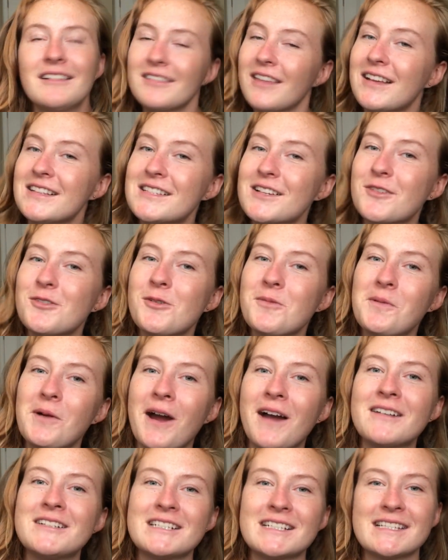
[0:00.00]
Lots of cool
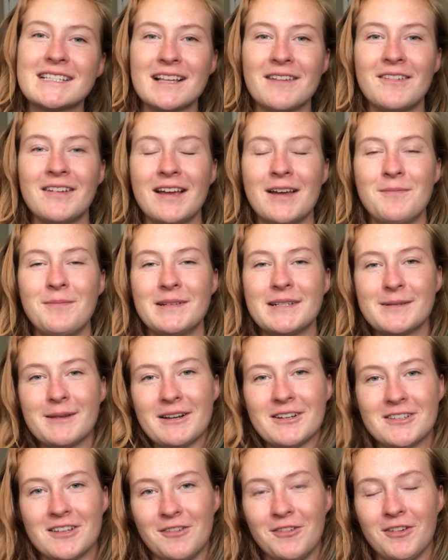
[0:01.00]
projects coming up,
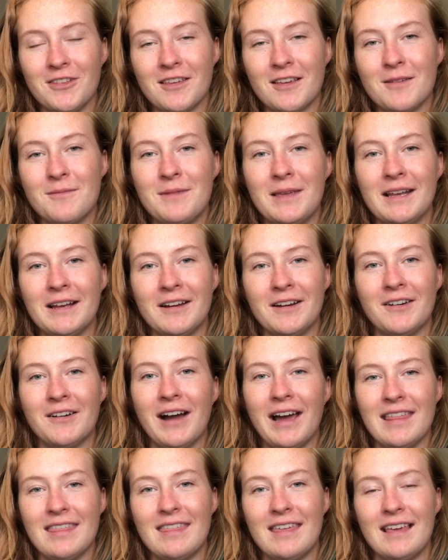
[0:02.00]
especially for the Camino.
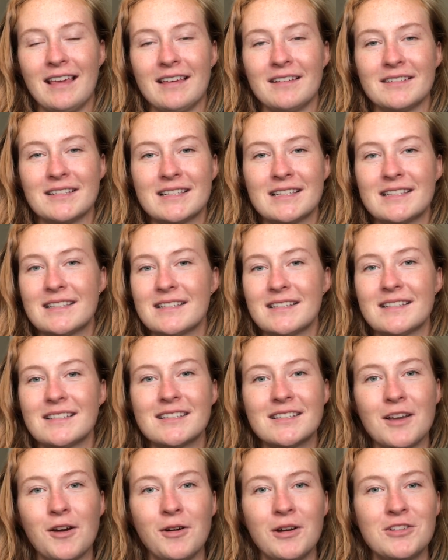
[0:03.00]
I think it's
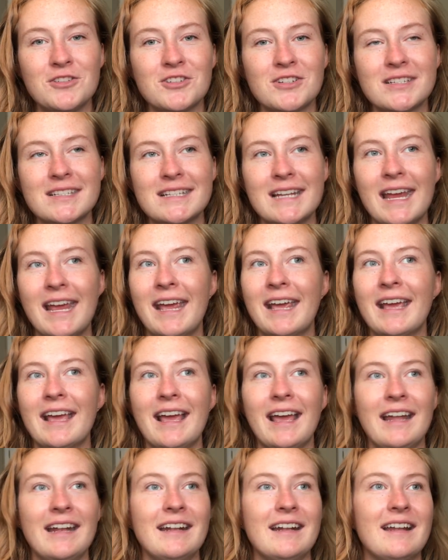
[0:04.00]
so interesting,
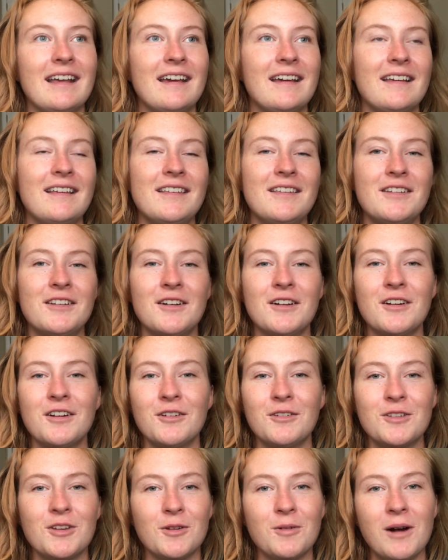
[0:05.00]
and you
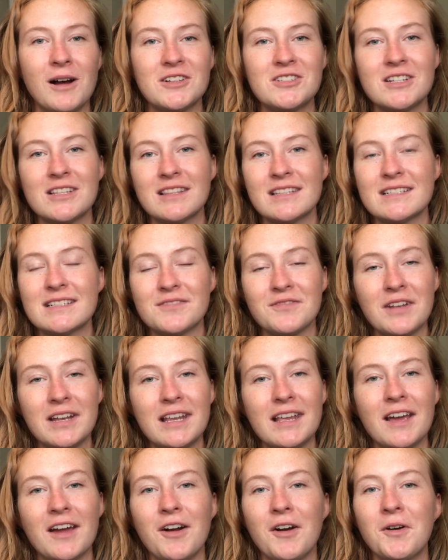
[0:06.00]
know, you're watching this
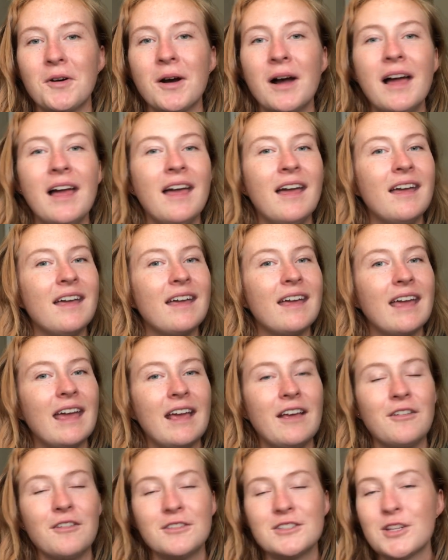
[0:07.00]
video
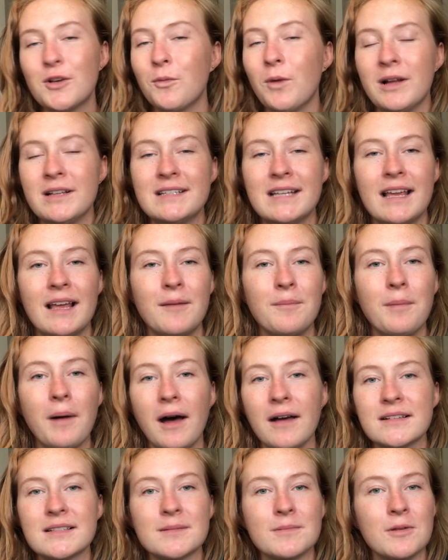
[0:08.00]
to one day
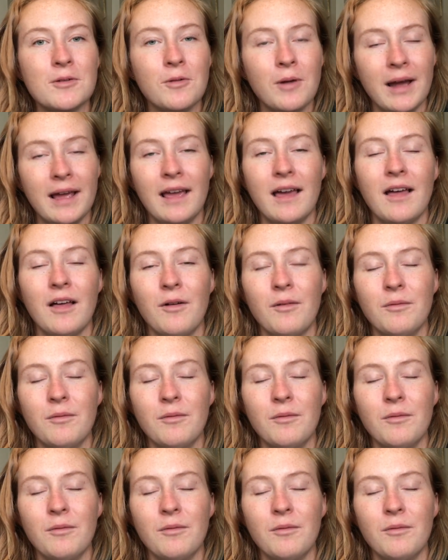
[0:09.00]
possibly walk